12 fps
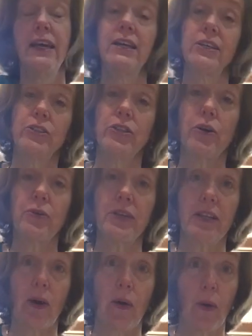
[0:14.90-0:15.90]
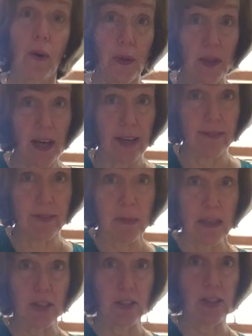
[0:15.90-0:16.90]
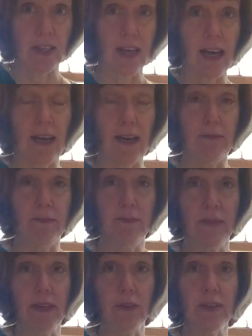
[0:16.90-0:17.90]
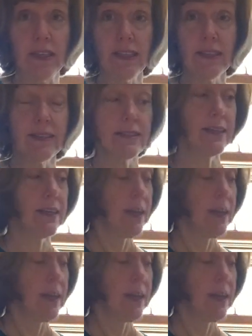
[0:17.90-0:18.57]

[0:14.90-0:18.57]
You don't need a whole lot of special ingredients.